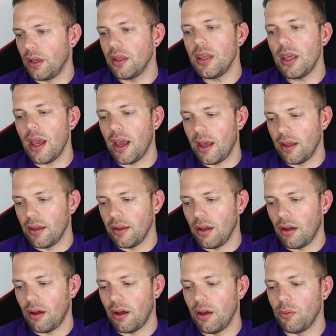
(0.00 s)
yeah,
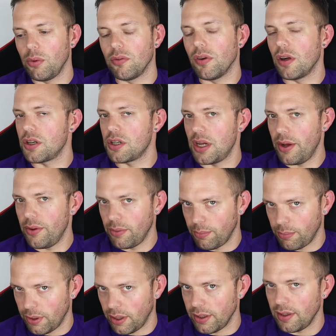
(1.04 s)
I would rush out
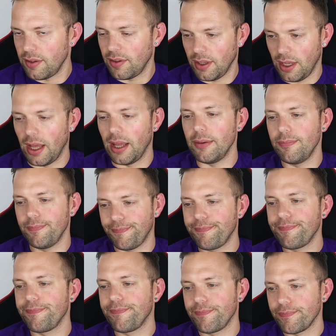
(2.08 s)
and buy this again.
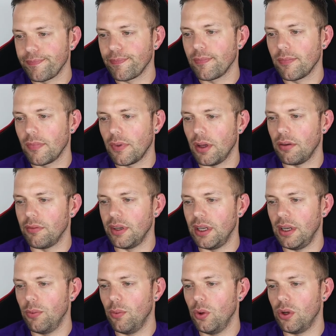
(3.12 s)
I
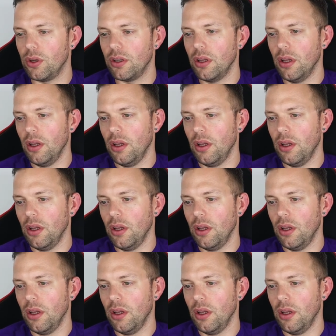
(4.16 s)
really would.